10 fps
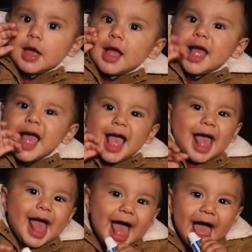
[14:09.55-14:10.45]

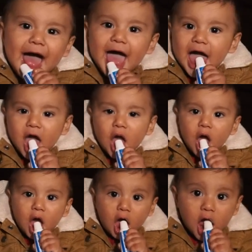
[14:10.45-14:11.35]
Ethan.
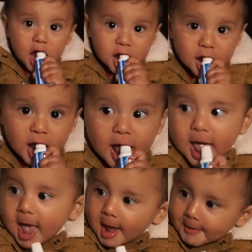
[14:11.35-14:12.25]
Yes,
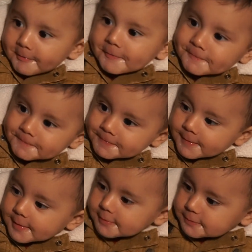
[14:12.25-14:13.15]
Ethan is more
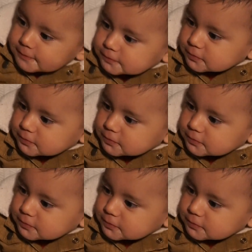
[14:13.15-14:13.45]
relaxed now,